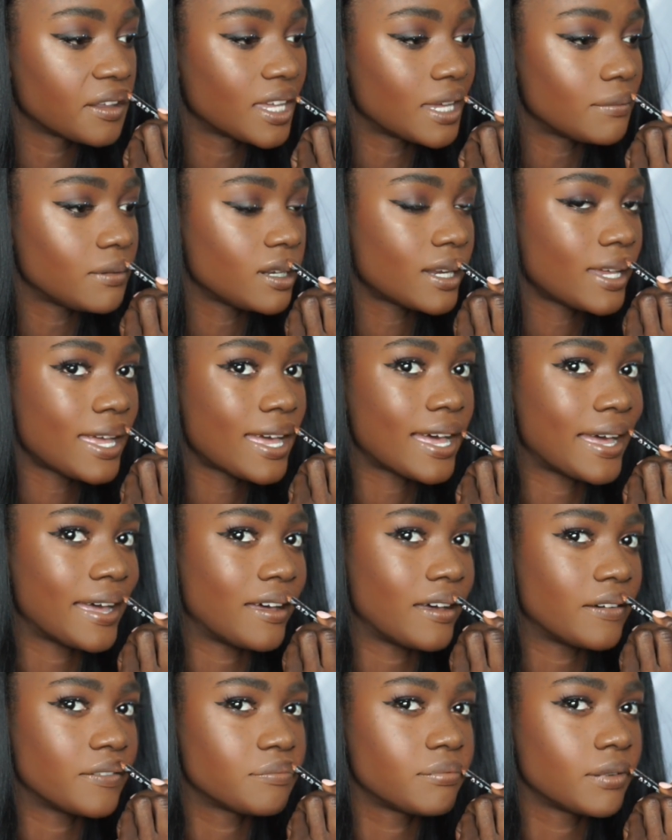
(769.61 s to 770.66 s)
I mean, I
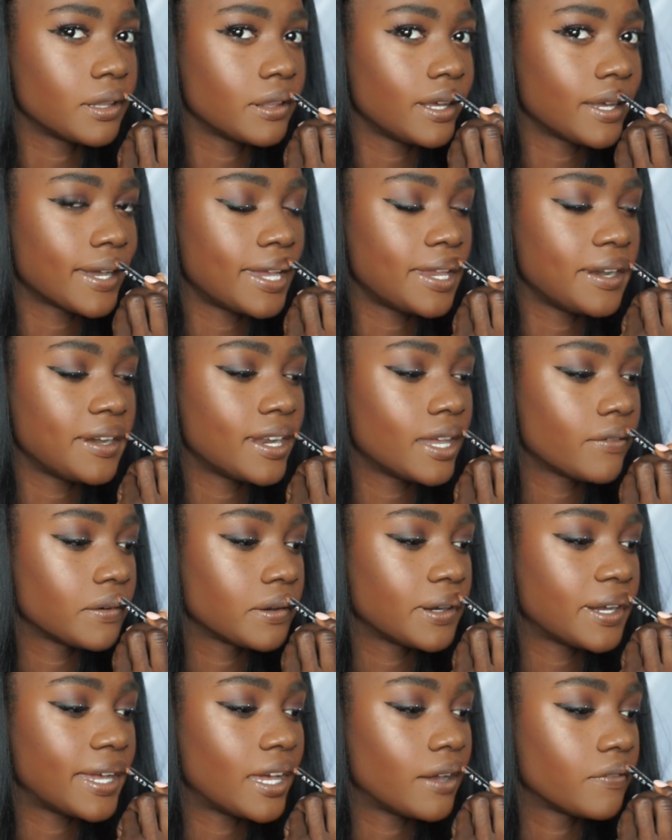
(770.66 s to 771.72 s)
have, but like I
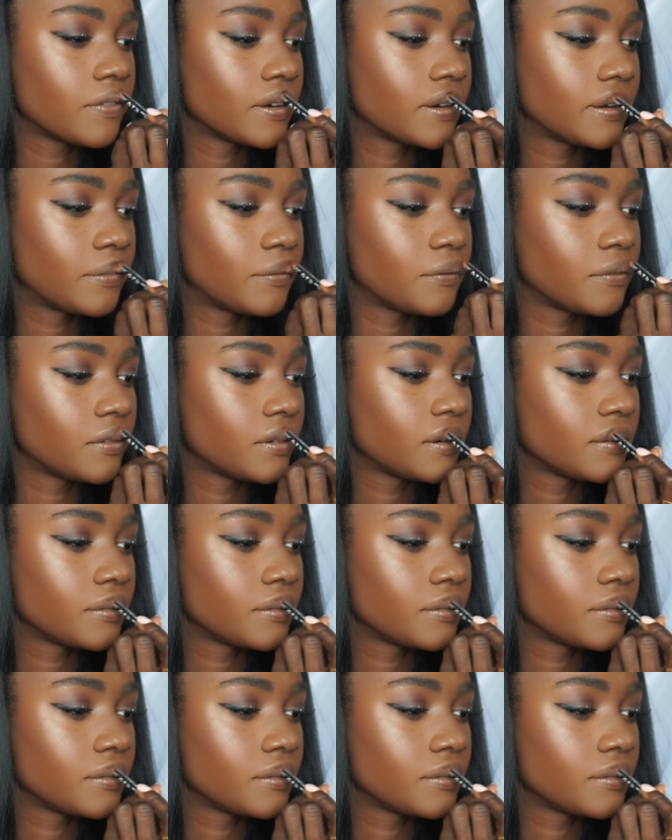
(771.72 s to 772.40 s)
never ever